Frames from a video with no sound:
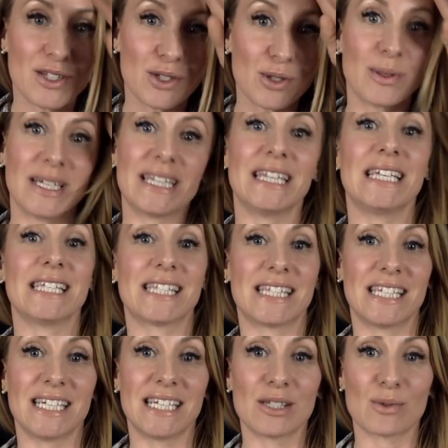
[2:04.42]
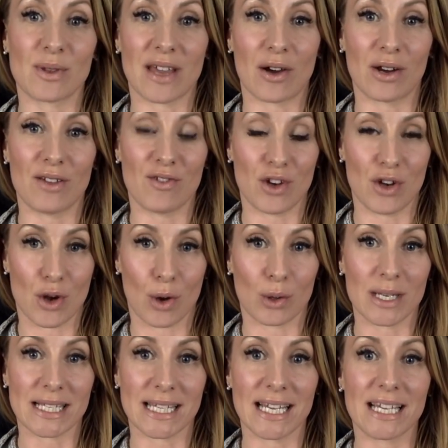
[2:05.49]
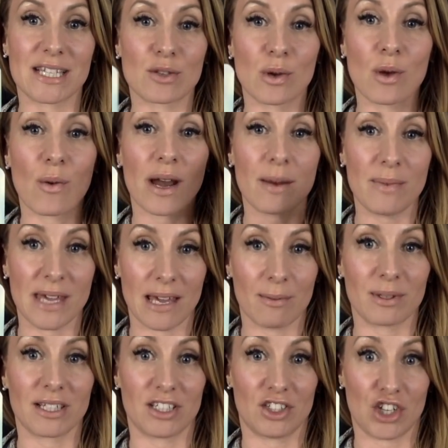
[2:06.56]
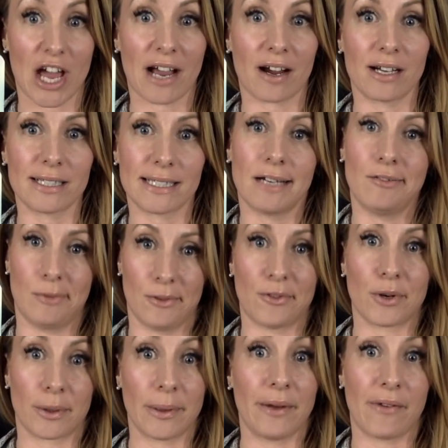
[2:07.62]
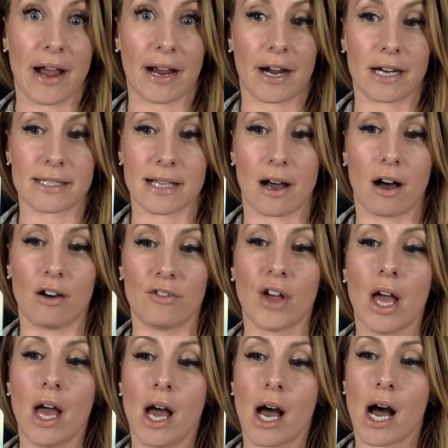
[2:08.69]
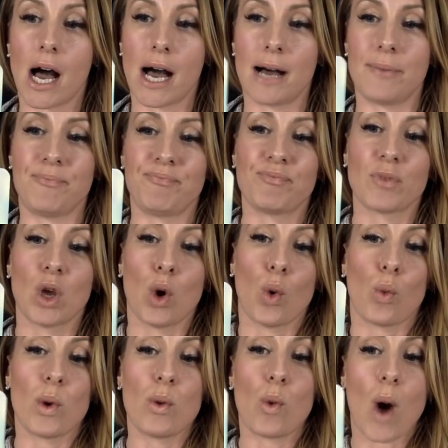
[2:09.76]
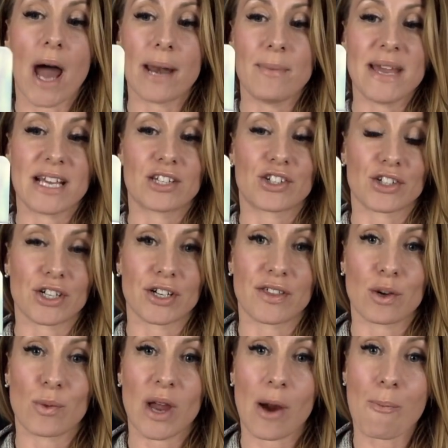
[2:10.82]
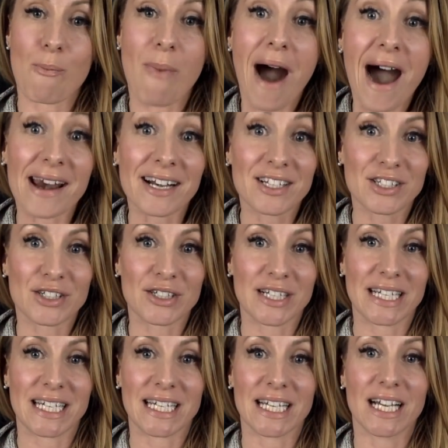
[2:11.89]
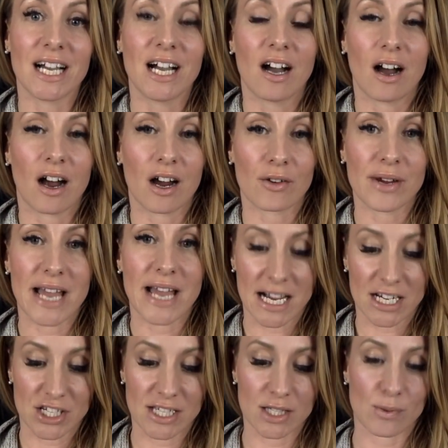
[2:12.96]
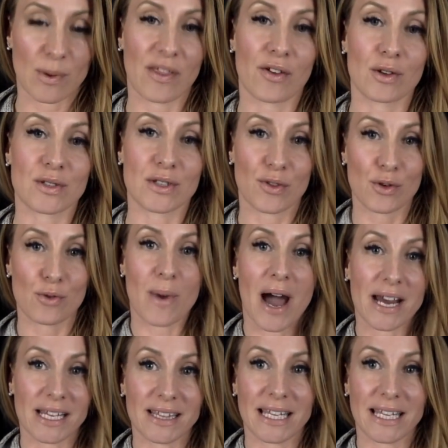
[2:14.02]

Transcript: doing these things without even noticing. And so we want to be able to check ourselves before we wreck ourselves. Um, we want to make sure that we are monitoring our reactions, whether those are through body